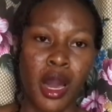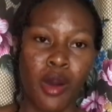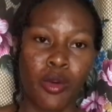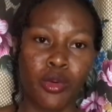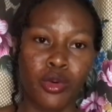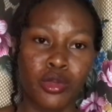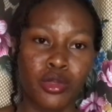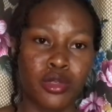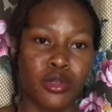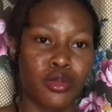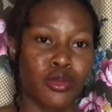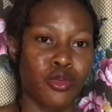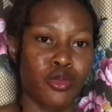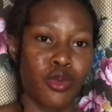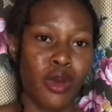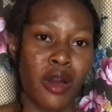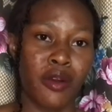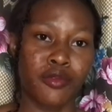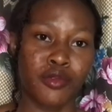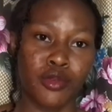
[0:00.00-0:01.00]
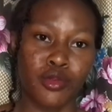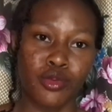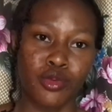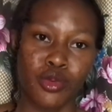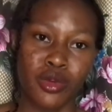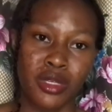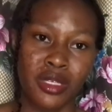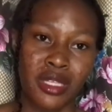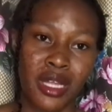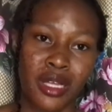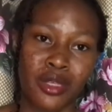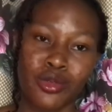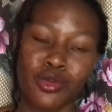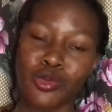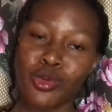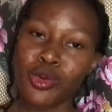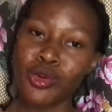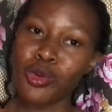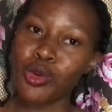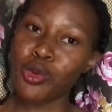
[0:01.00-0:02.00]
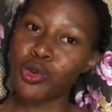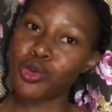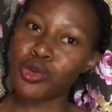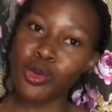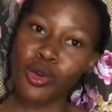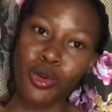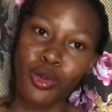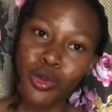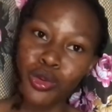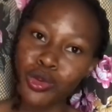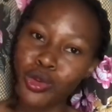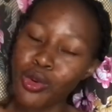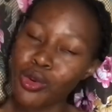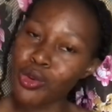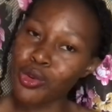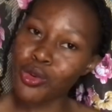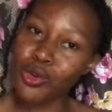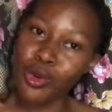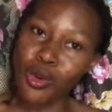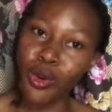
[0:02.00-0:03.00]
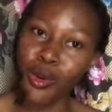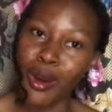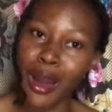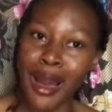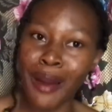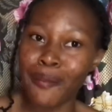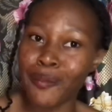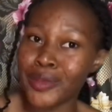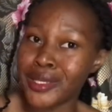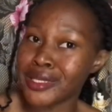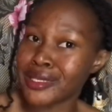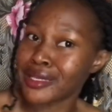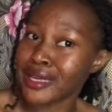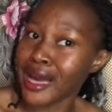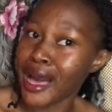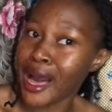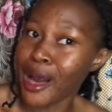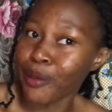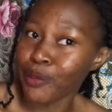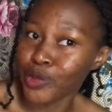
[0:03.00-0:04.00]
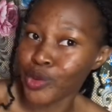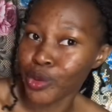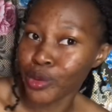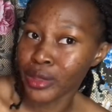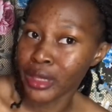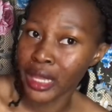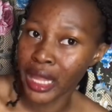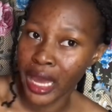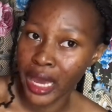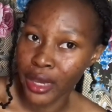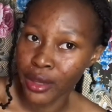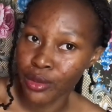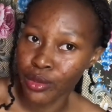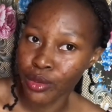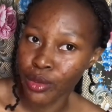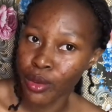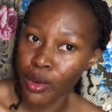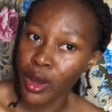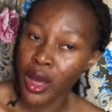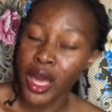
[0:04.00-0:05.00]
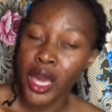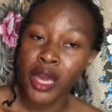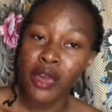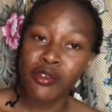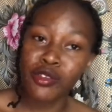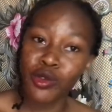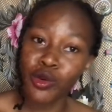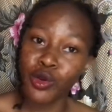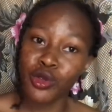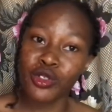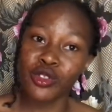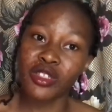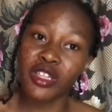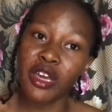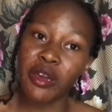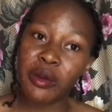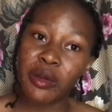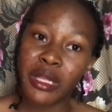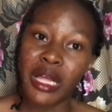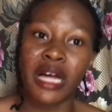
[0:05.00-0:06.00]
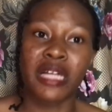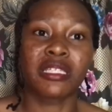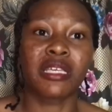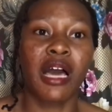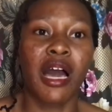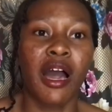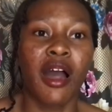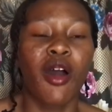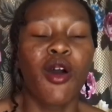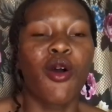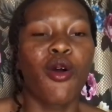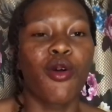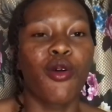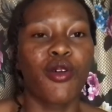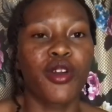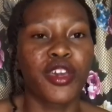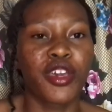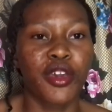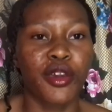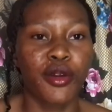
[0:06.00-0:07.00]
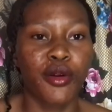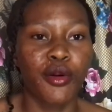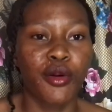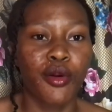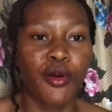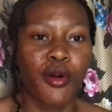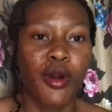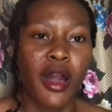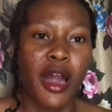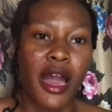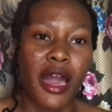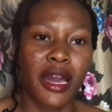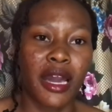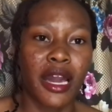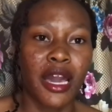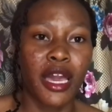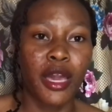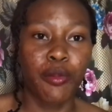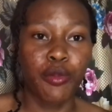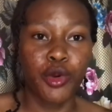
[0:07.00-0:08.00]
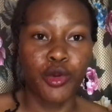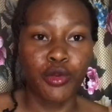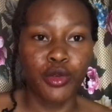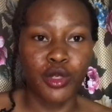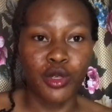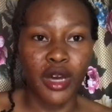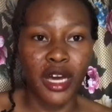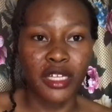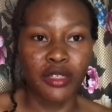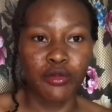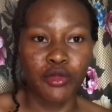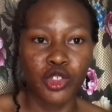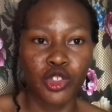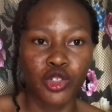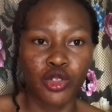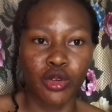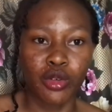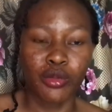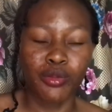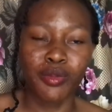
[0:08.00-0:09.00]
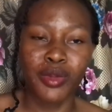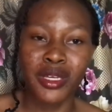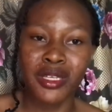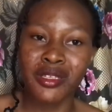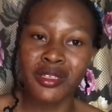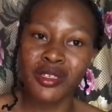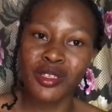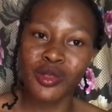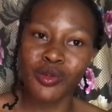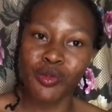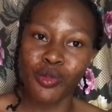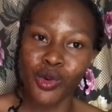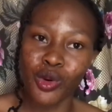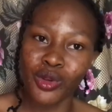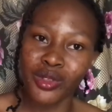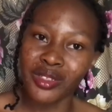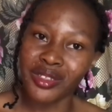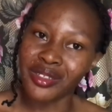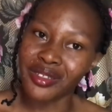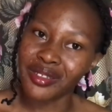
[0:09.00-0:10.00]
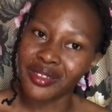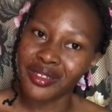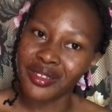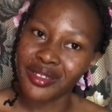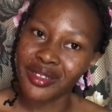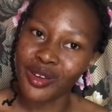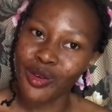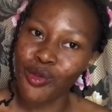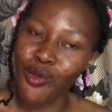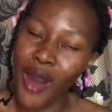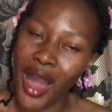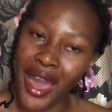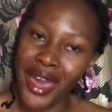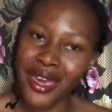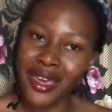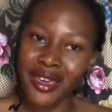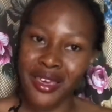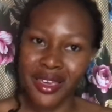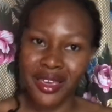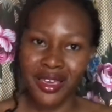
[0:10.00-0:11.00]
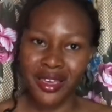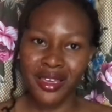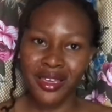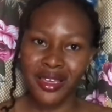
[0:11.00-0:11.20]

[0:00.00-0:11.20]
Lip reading: And one thing you have to know is that don't go and be scammed online. If someone should tell you that, okay, oh, I can help you with your admission, pay this money. Why?